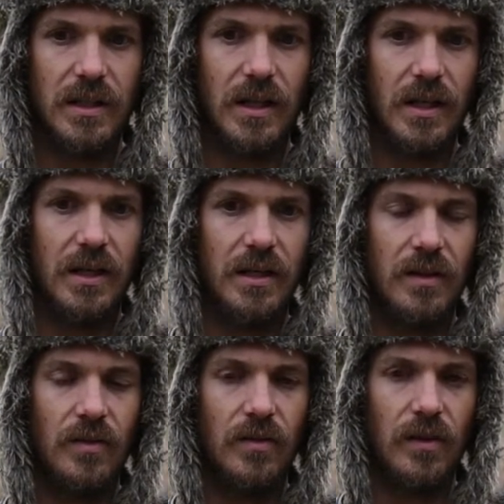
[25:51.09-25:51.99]

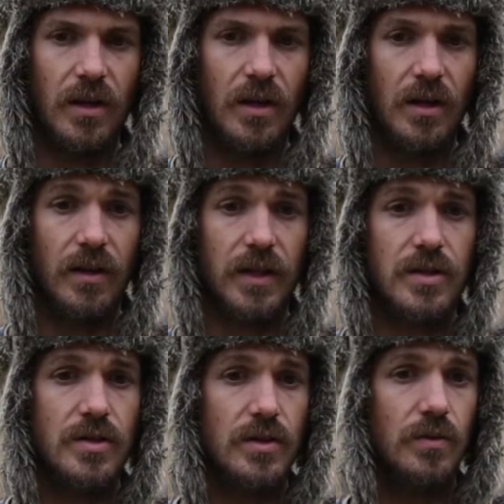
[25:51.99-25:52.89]
and
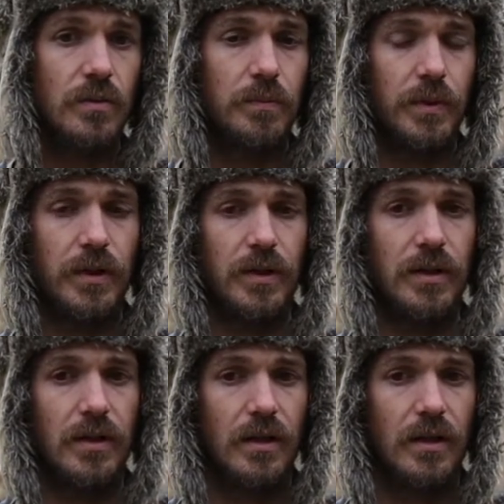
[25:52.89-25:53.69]
that's true, but